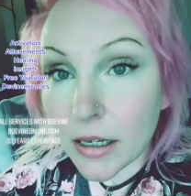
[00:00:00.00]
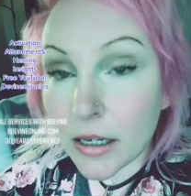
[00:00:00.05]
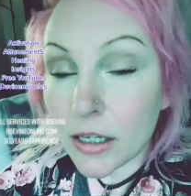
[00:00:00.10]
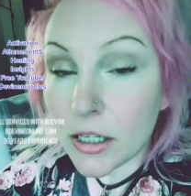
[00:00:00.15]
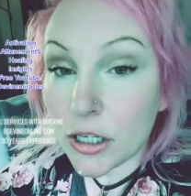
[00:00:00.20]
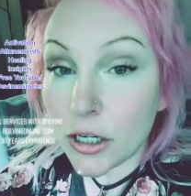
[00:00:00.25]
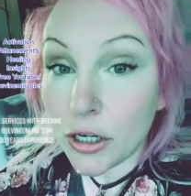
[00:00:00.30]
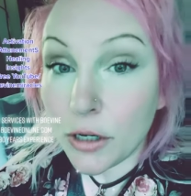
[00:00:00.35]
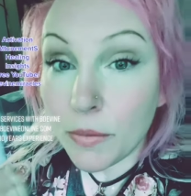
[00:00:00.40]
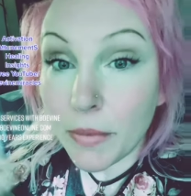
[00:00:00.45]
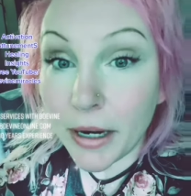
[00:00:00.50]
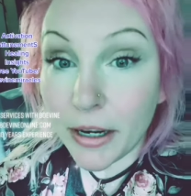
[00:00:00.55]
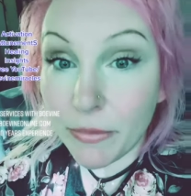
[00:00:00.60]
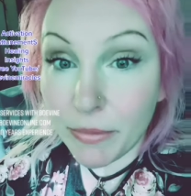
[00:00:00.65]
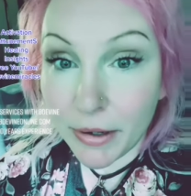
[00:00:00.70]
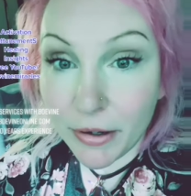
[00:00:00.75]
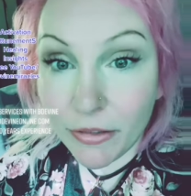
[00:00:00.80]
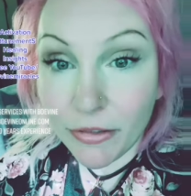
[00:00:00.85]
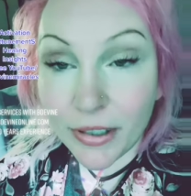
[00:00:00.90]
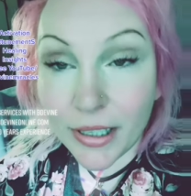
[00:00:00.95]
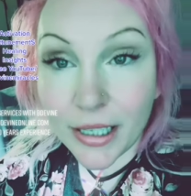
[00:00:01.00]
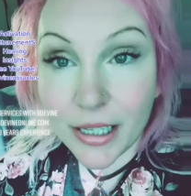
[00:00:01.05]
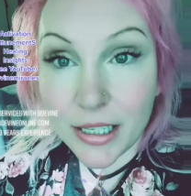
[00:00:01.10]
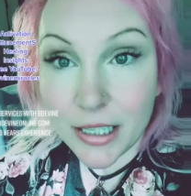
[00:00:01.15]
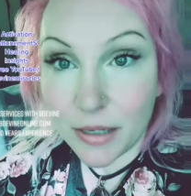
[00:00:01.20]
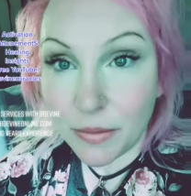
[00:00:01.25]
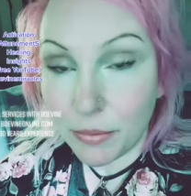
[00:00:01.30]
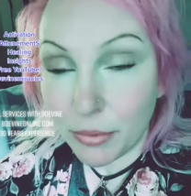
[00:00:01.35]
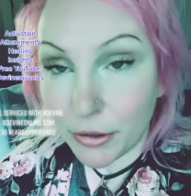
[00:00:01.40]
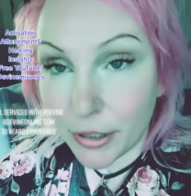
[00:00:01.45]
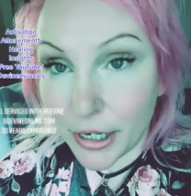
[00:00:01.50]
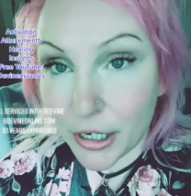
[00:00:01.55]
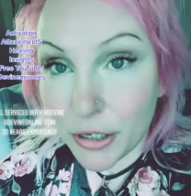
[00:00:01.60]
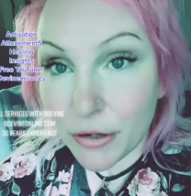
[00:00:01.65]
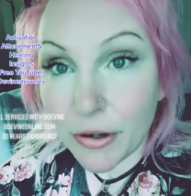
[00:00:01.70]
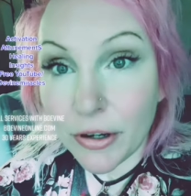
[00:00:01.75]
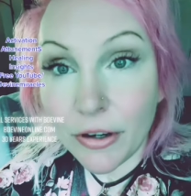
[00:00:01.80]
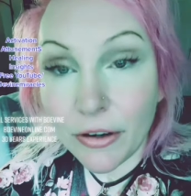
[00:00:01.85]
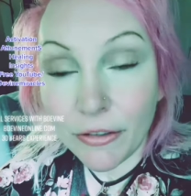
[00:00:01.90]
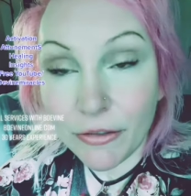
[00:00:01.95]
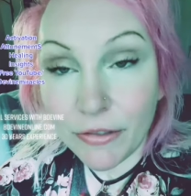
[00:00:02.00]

So you may have been feeling some pressure in your